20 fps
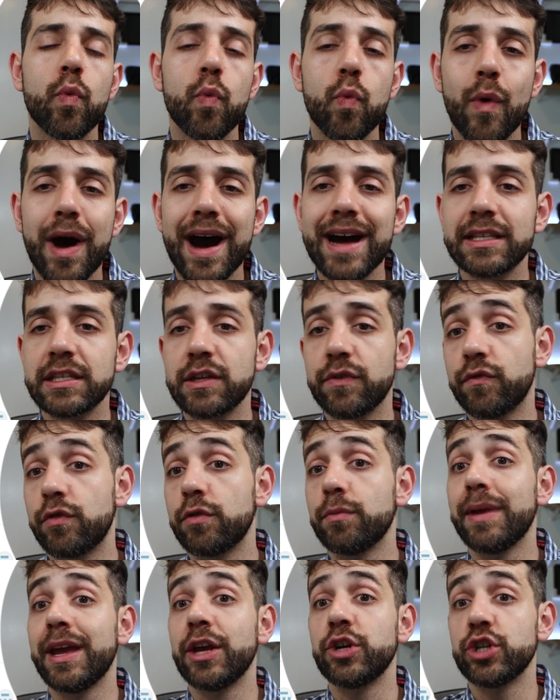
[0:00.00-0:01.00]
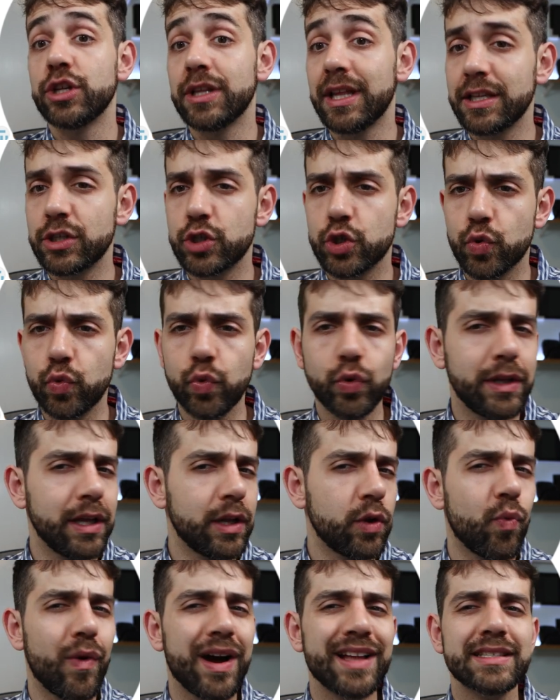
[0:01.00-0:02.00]
what information that's
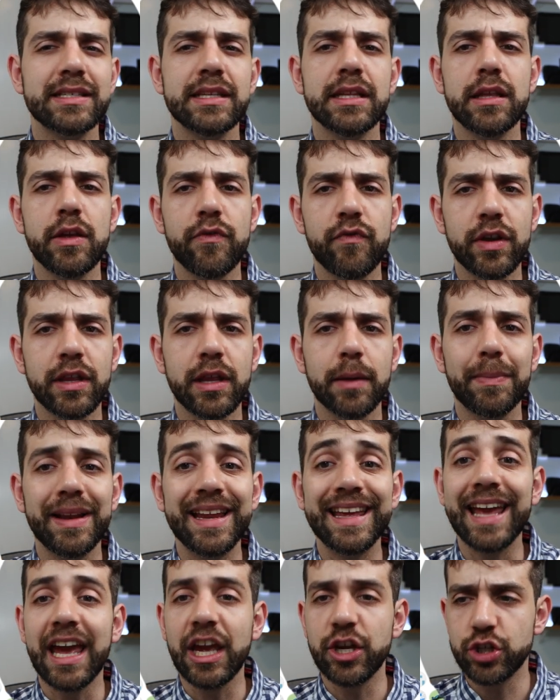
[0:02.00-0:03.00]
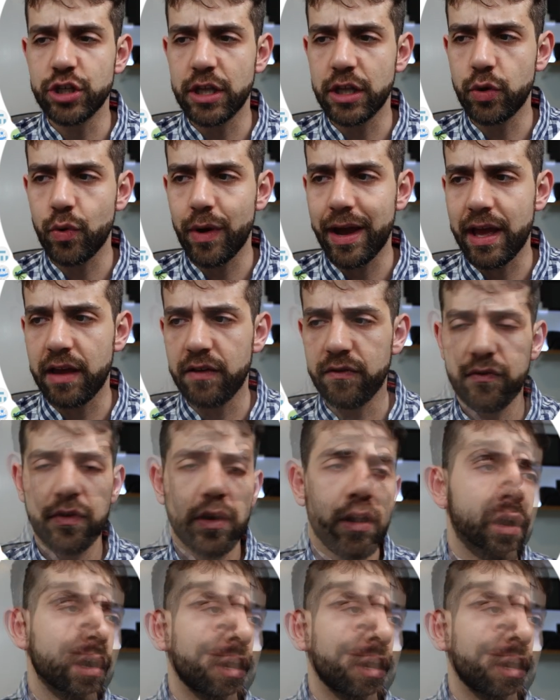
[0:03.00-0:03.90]
good and what's the different application that you have.